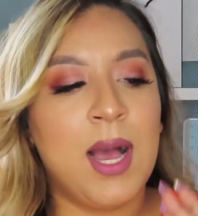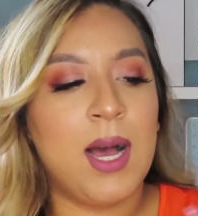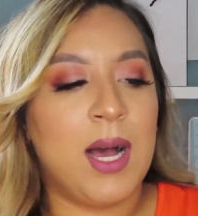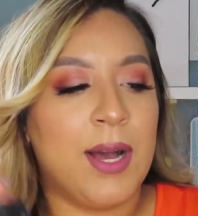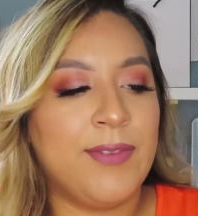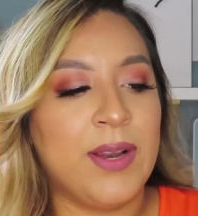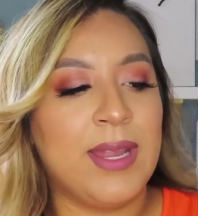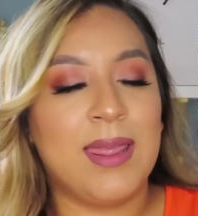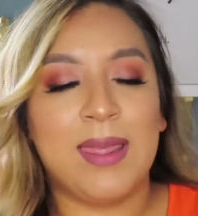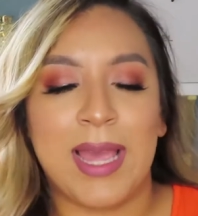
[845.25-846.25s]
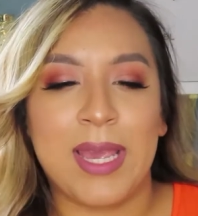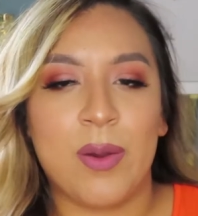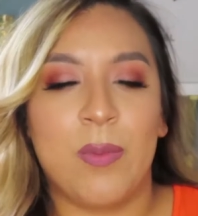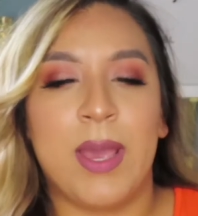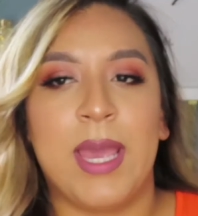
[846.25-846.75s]
Very
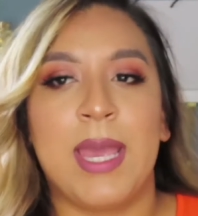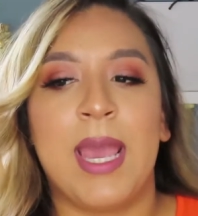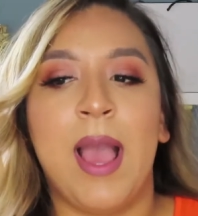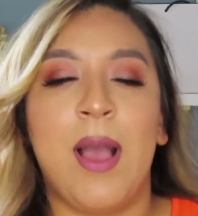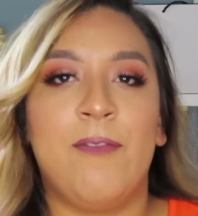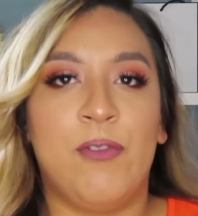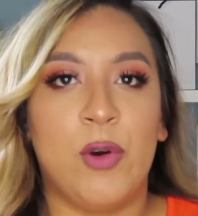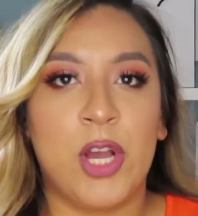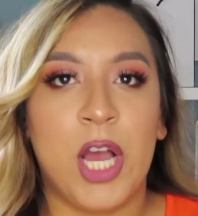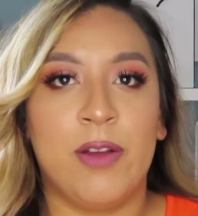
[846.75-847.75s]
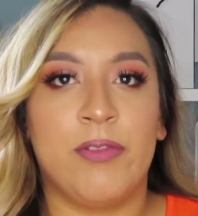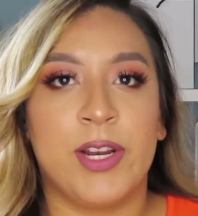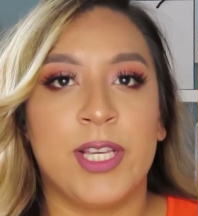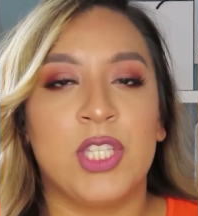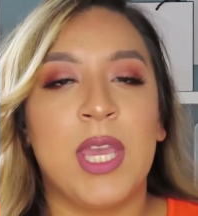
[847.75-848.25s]
lightweight, full
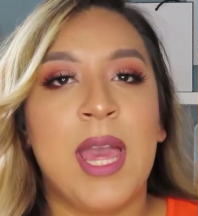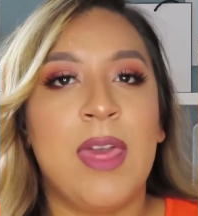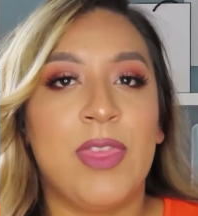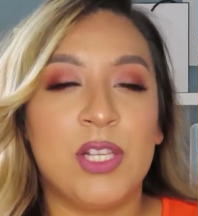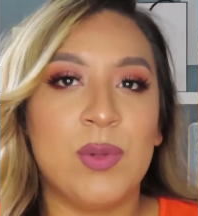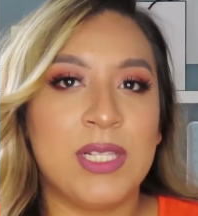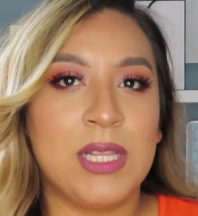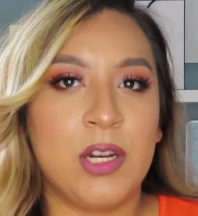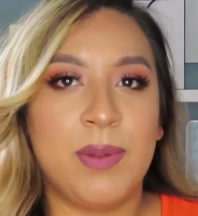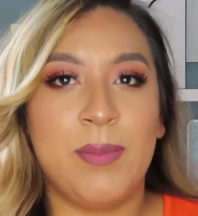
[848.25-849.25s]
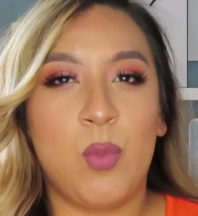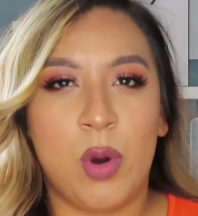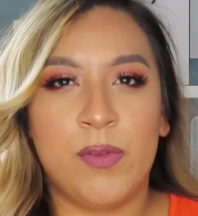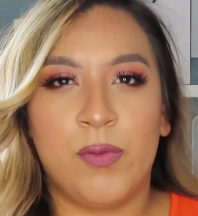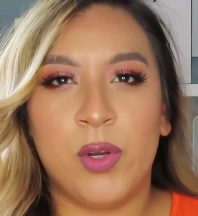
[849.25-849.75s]
coverage. This one's a little bit
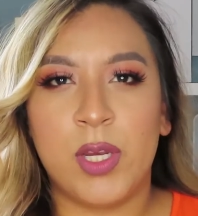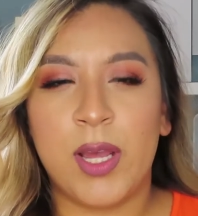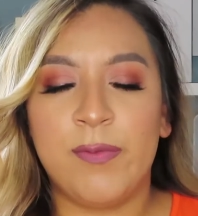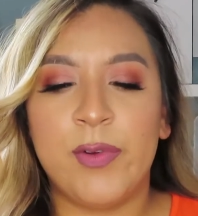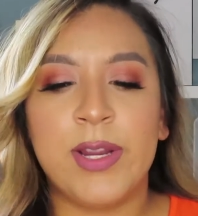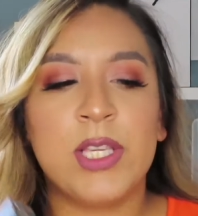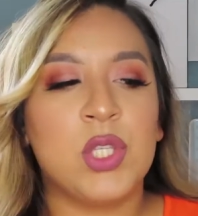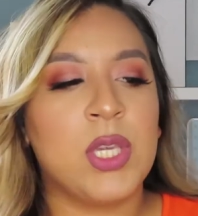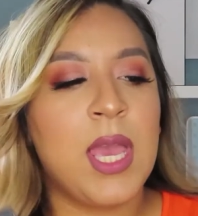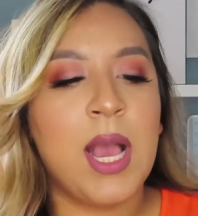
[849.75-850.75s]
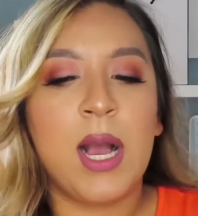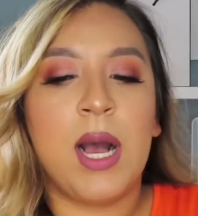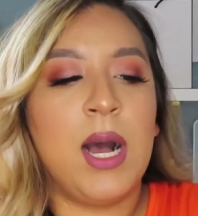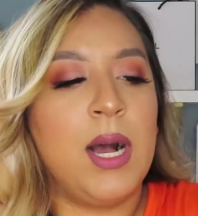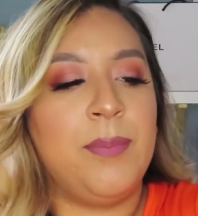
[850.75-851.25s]
more full coverage,
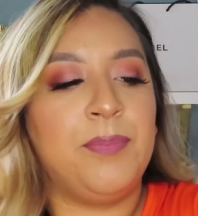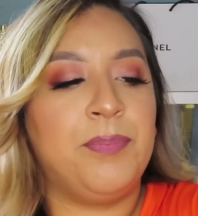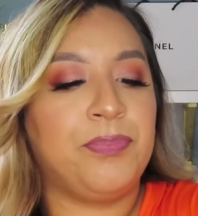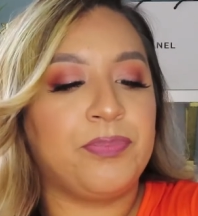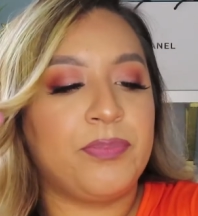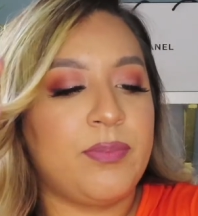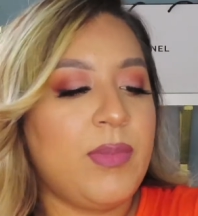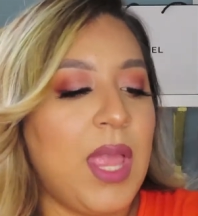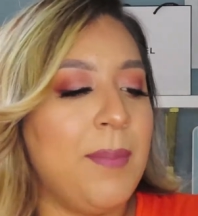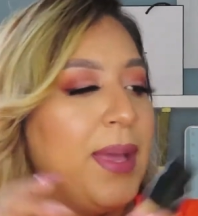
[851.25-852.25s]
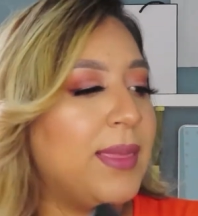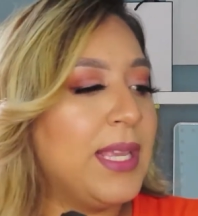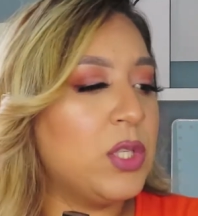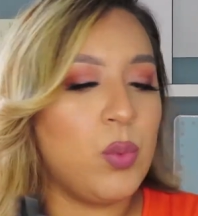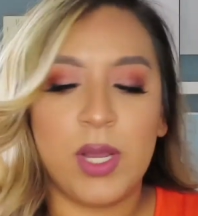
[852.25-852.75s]
but
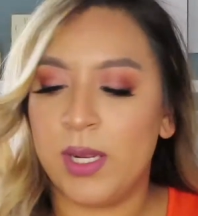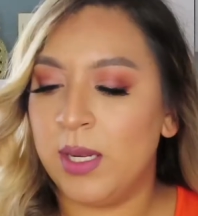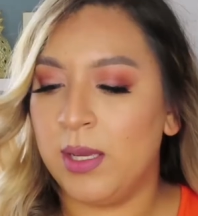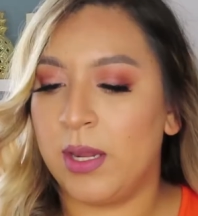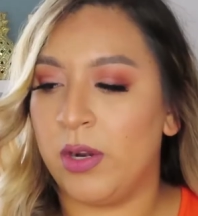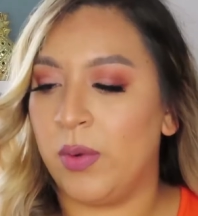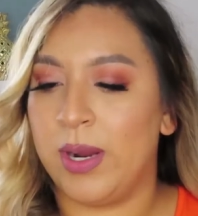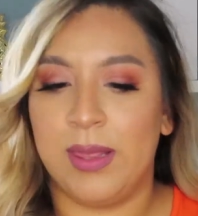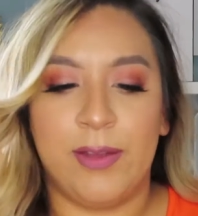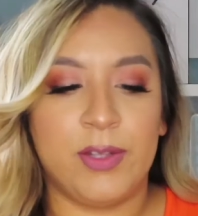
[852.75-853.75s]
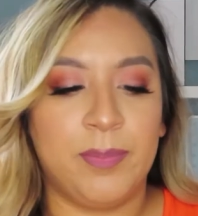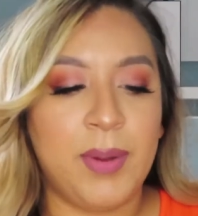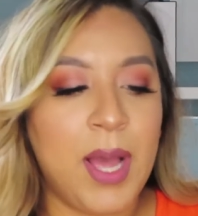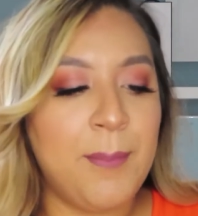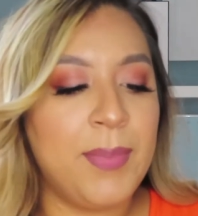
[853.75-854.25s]
this one, I don't know where I left the
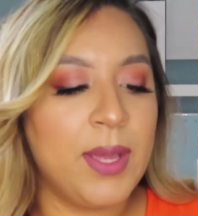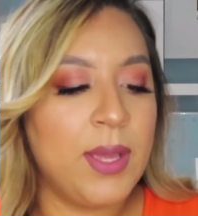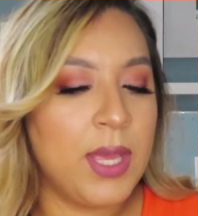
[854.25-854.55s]
pump.